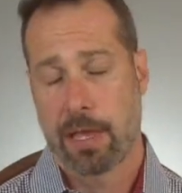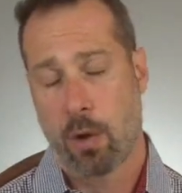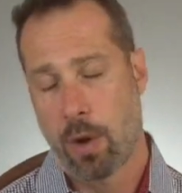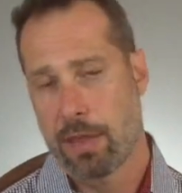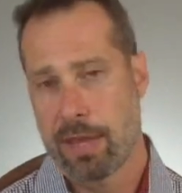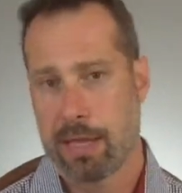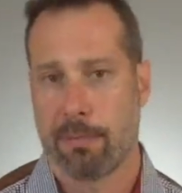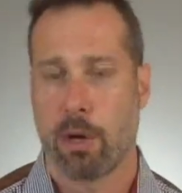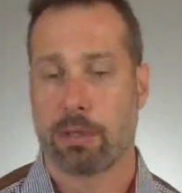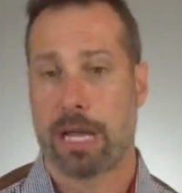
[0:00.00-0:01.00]
Now, one thing
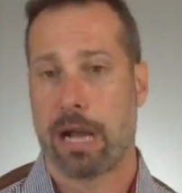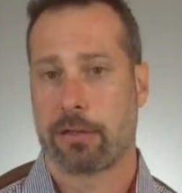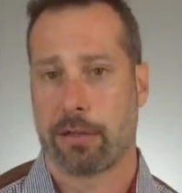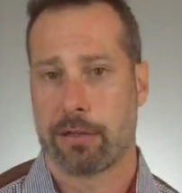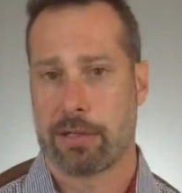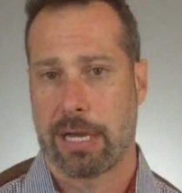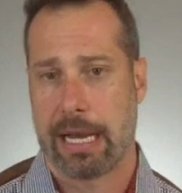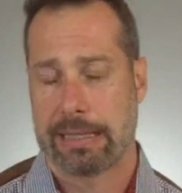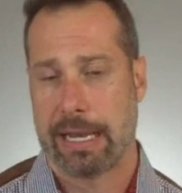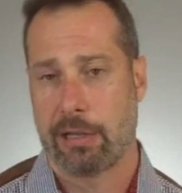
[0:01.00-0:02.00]
that most doctors
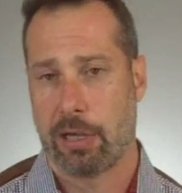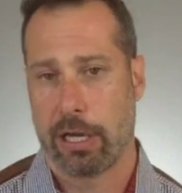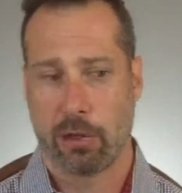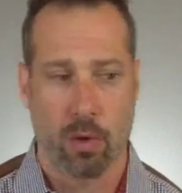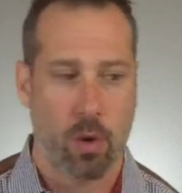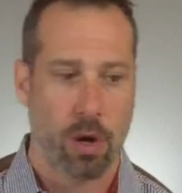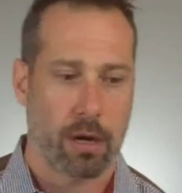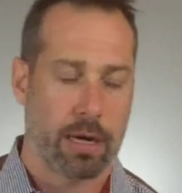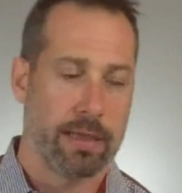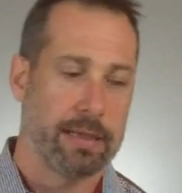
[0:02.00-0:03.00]
uh, tend to
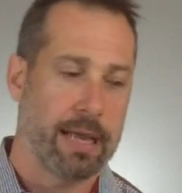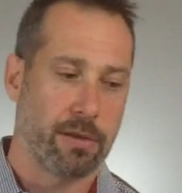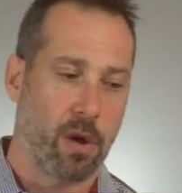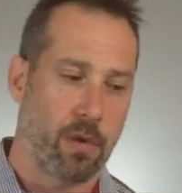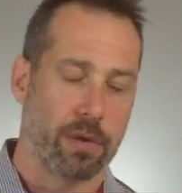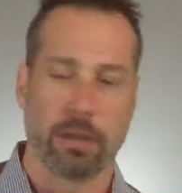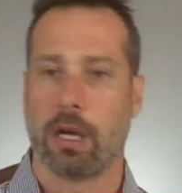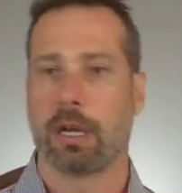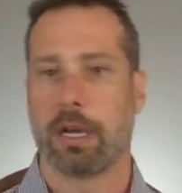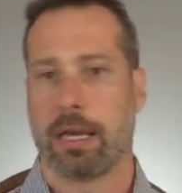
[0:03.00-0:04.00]
ignore and they tend to
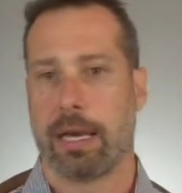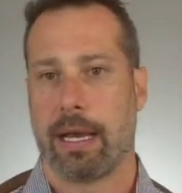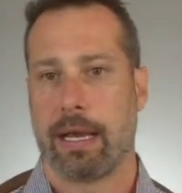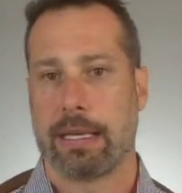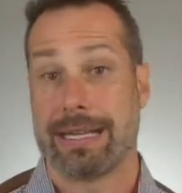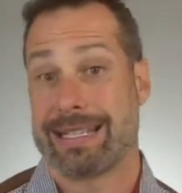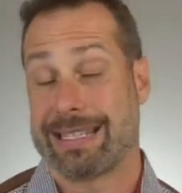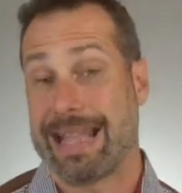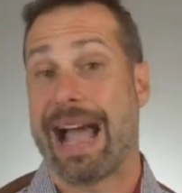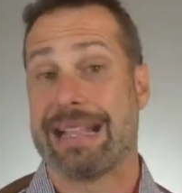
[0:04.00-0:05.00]
overlook uh, is that
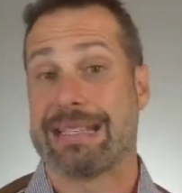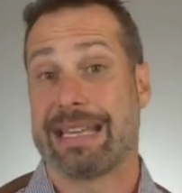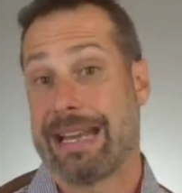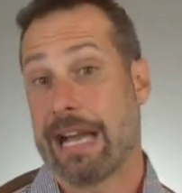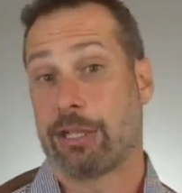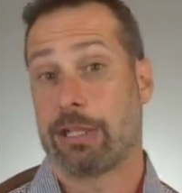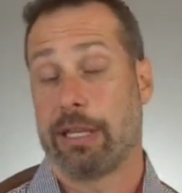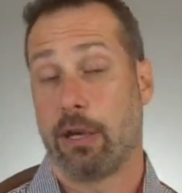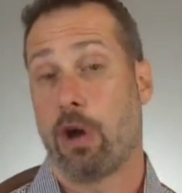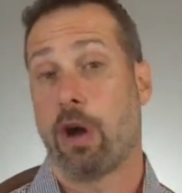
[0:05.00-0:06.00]
statins can
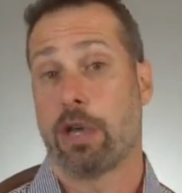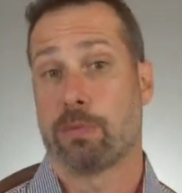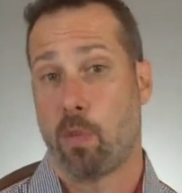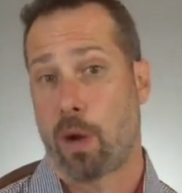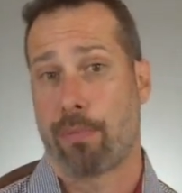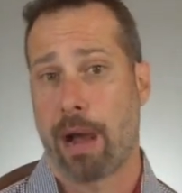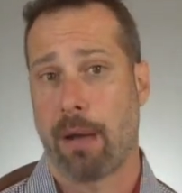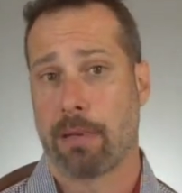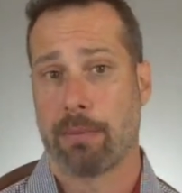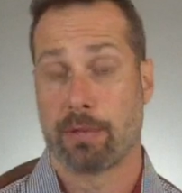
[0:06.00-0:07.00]
actually cause more
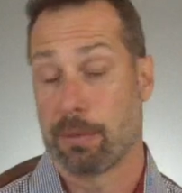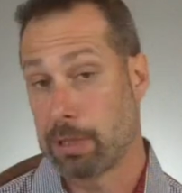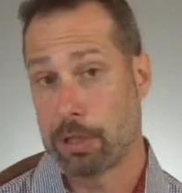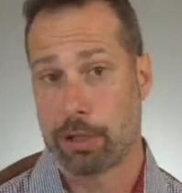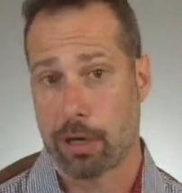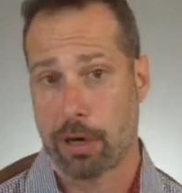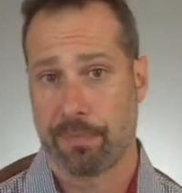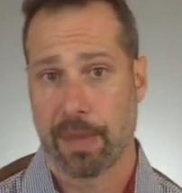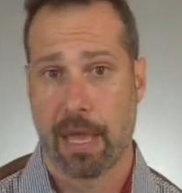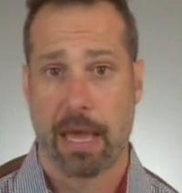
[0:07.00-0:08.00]
problems to blood sugar.